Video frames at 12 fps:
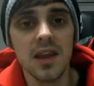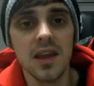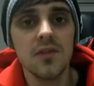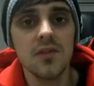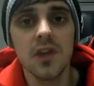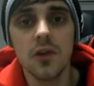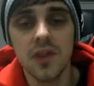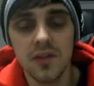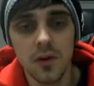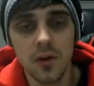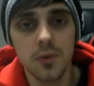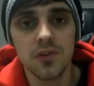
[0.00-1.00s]
even though
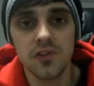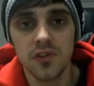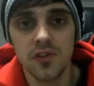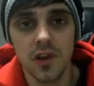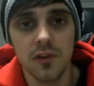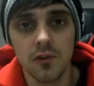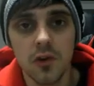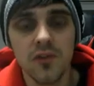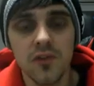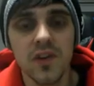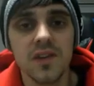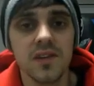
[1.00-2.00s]
they've opened just another
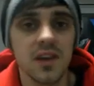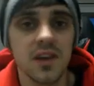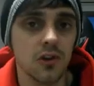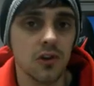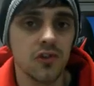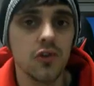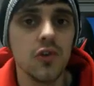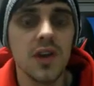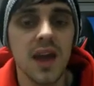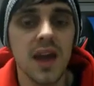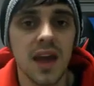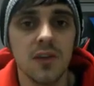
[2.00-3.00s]
office and they got a
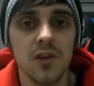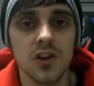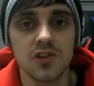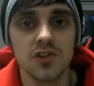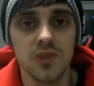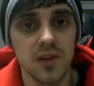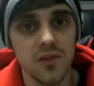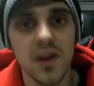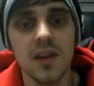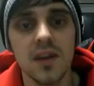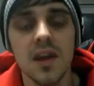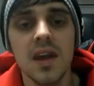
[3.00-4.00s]
2-year anniversary
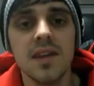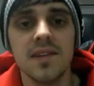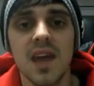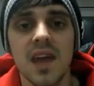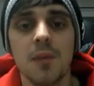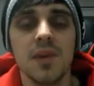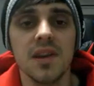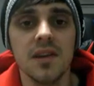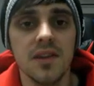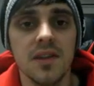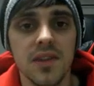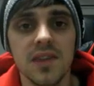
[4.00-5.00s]
event that's
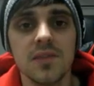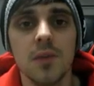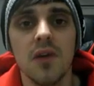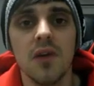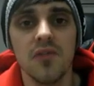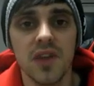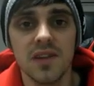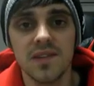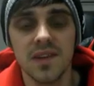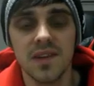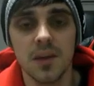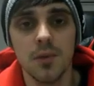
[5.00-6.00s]
happening this month in
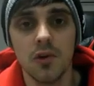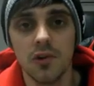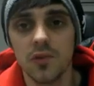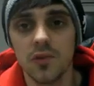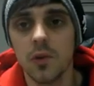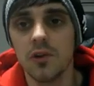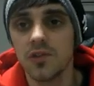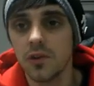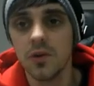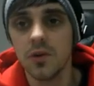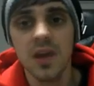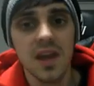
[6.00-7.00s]
Singapore as well.
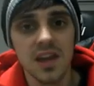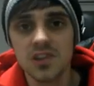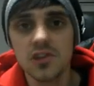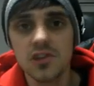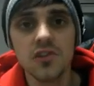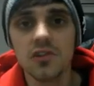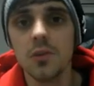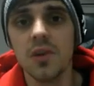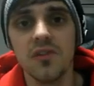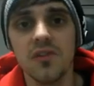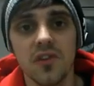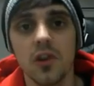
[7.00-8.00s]
So it's just going to
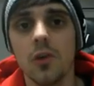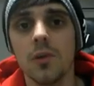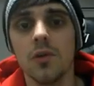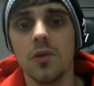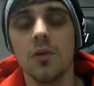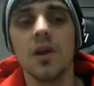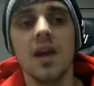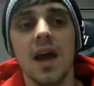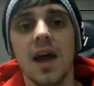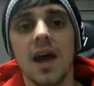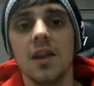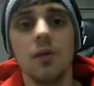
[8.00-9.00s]
be phenomenal.
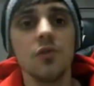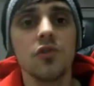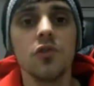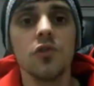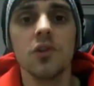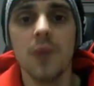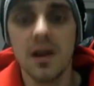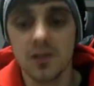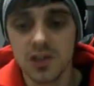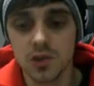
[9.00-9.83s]
And I'm not talking about